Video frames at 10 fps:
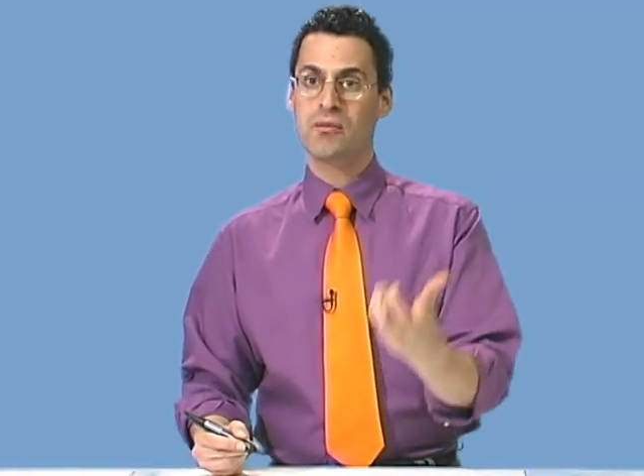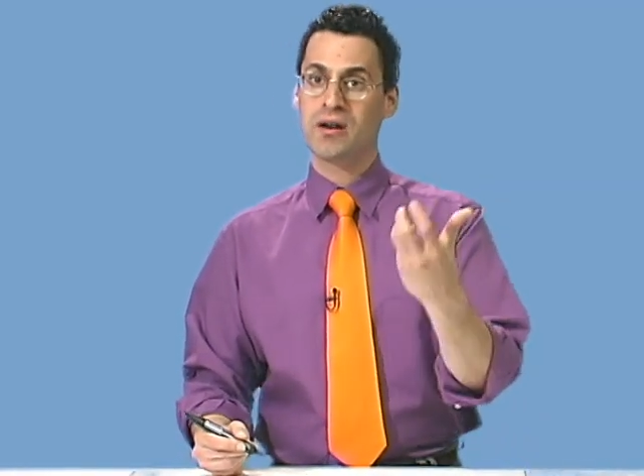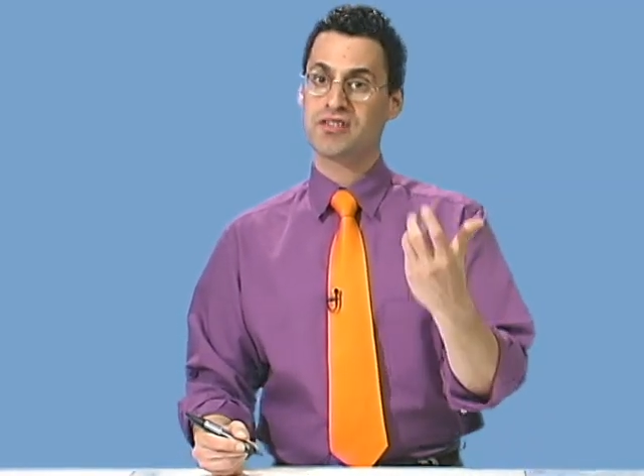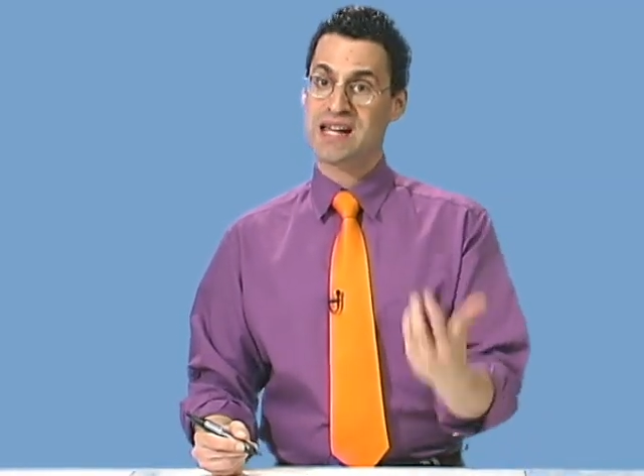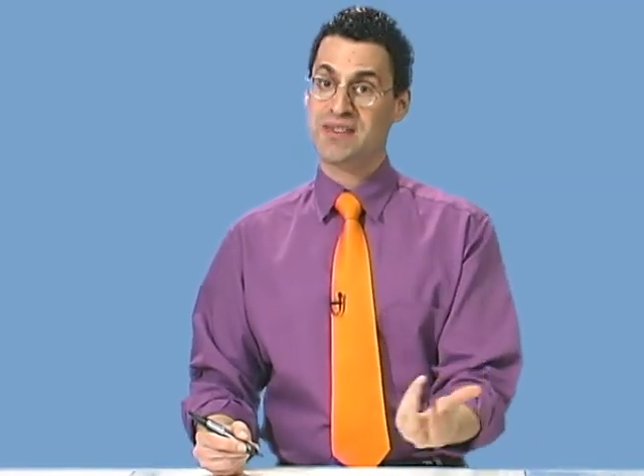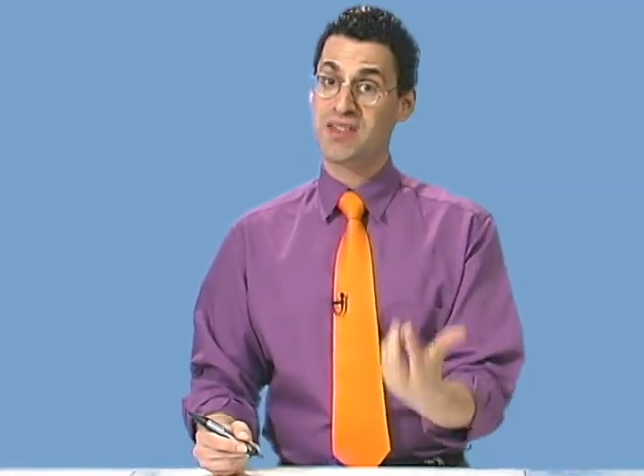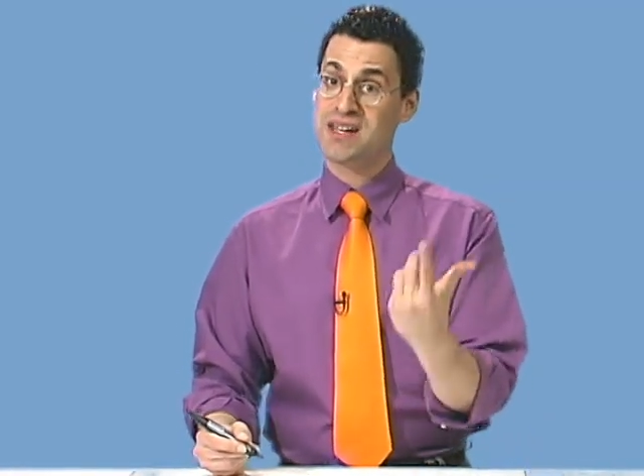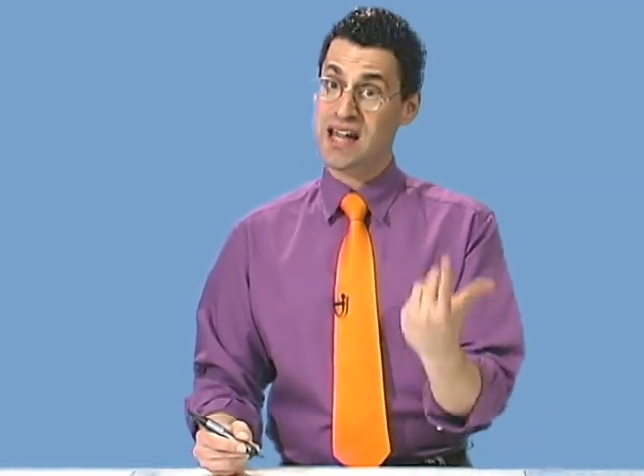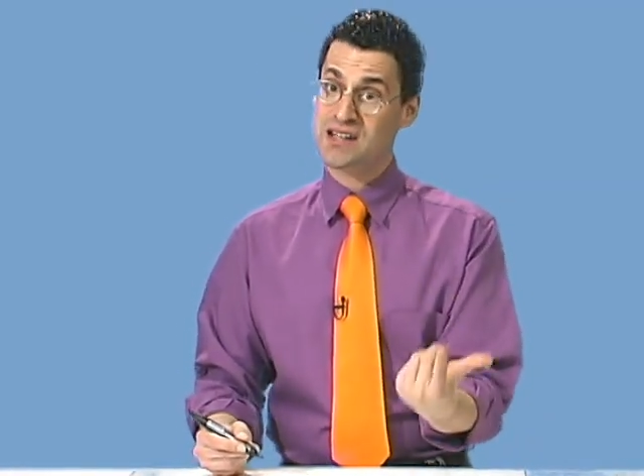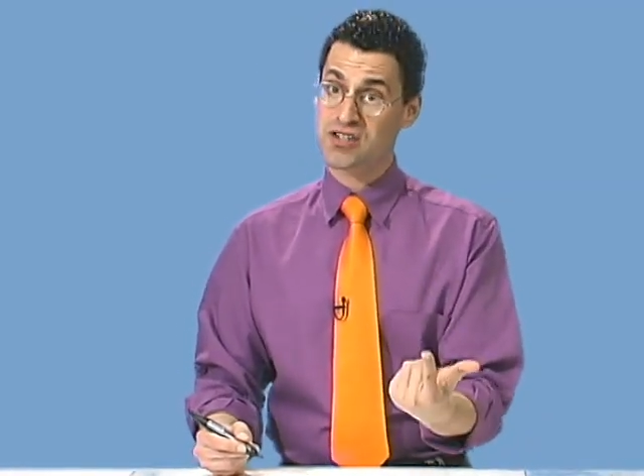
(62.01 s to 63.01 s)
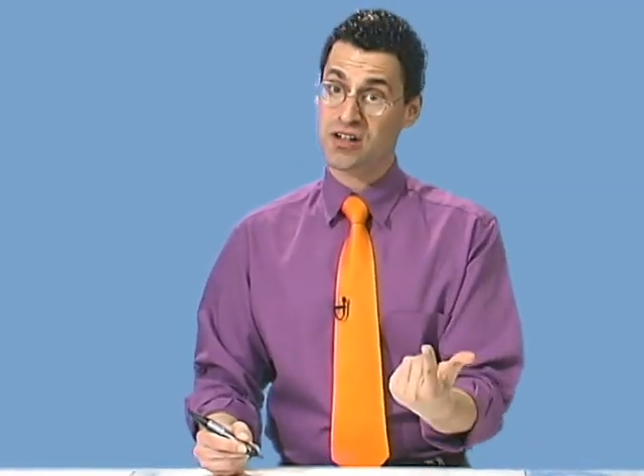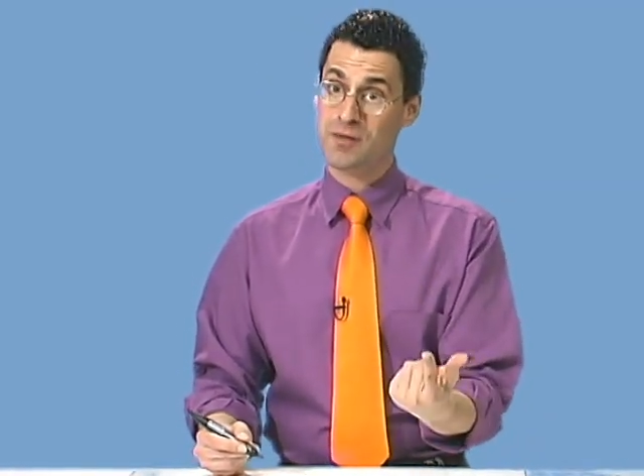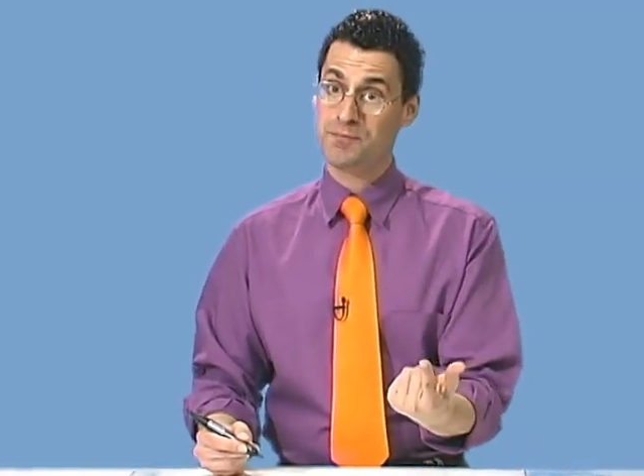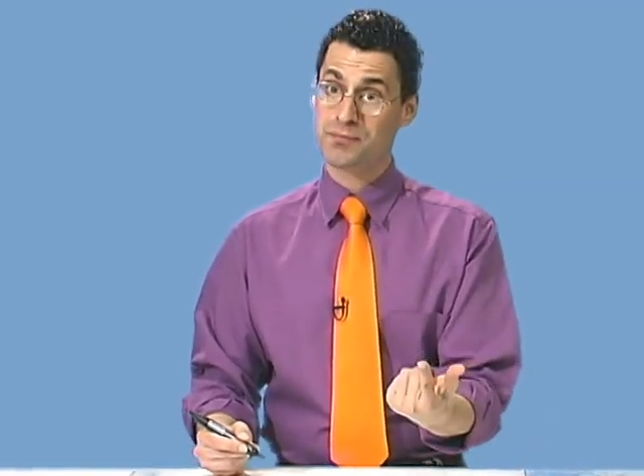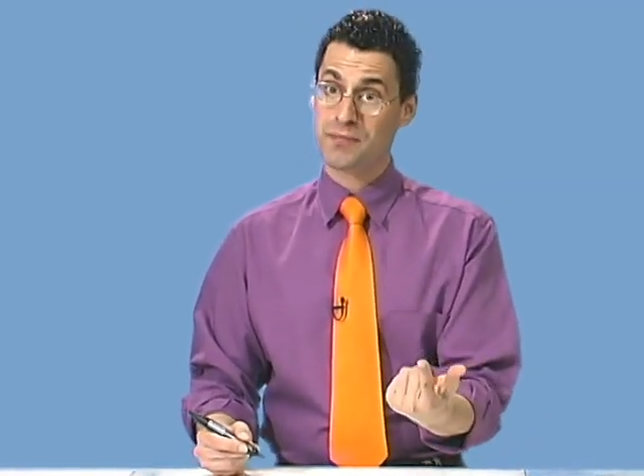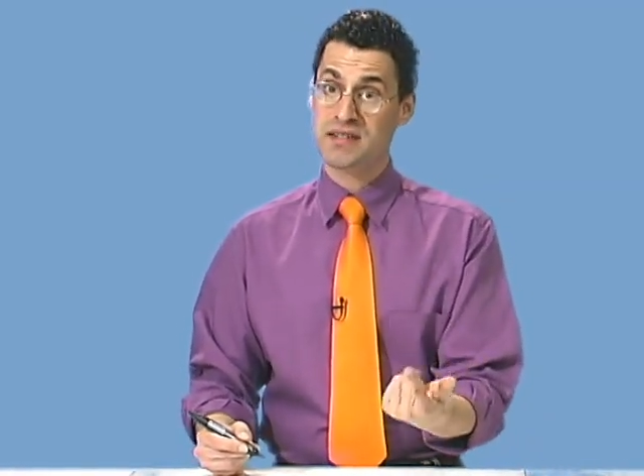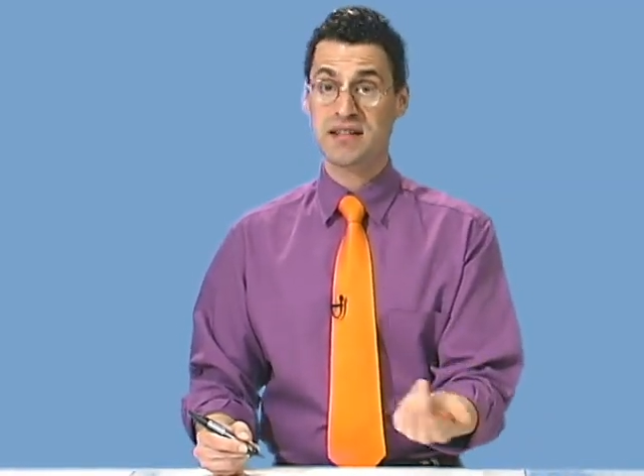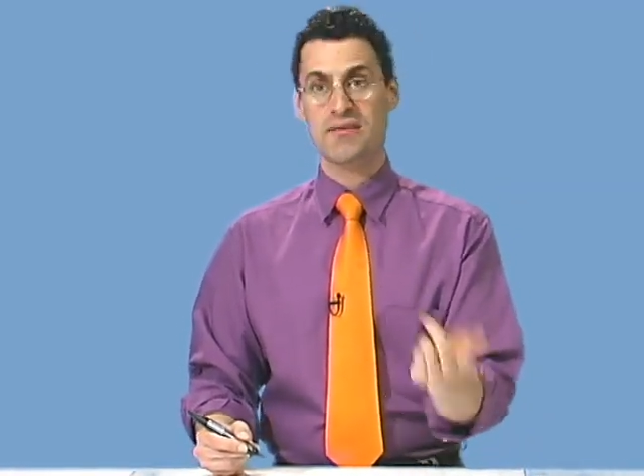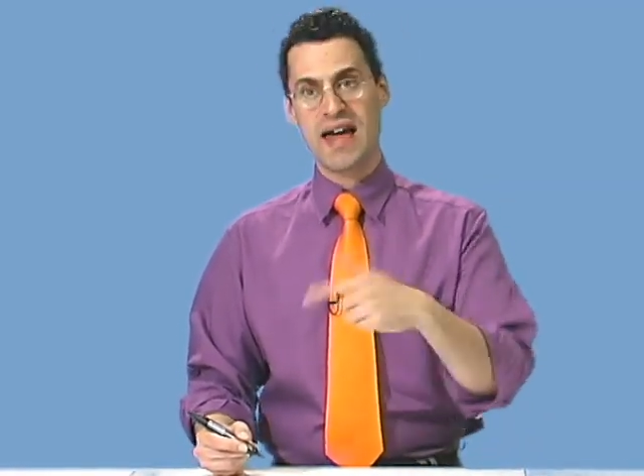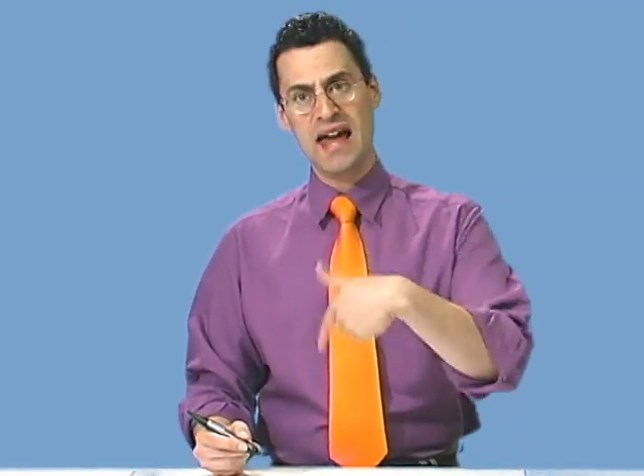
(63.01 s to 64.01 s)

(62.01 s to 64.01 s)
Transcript: where to get the next term, instead of